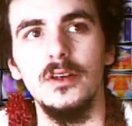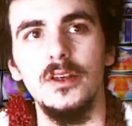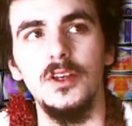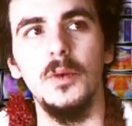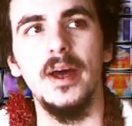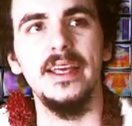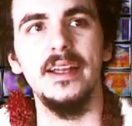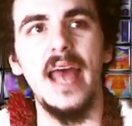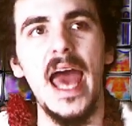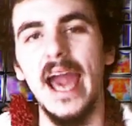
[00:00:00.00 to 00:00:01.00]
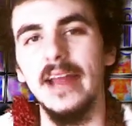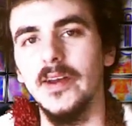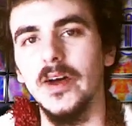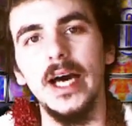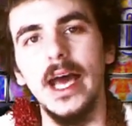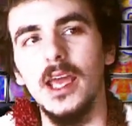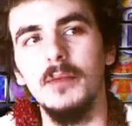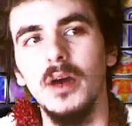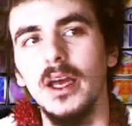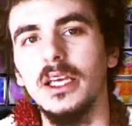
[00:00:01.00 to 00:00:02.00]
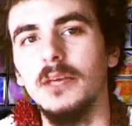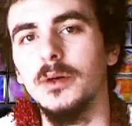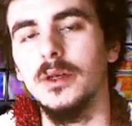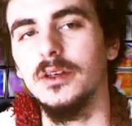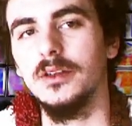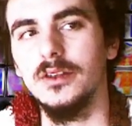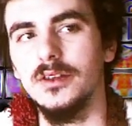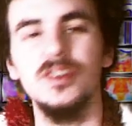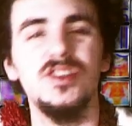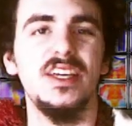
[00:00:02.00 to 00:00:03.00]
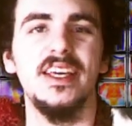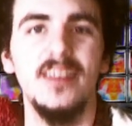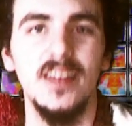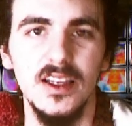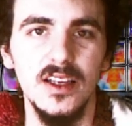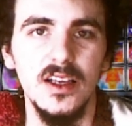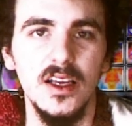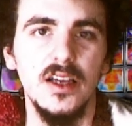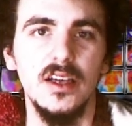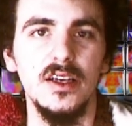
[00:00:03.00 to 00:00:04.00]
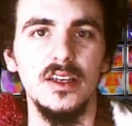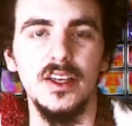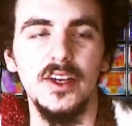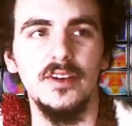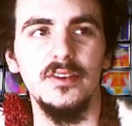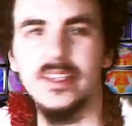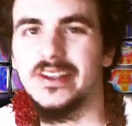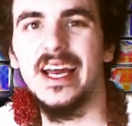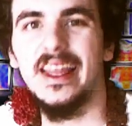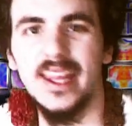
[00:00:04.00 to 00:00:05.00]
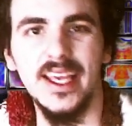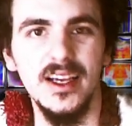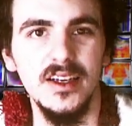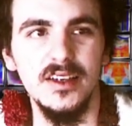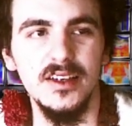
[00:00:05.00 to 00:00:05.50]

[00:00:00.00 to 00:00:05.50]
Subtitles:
you might act all high and mighty, but you're shit. You're nothing.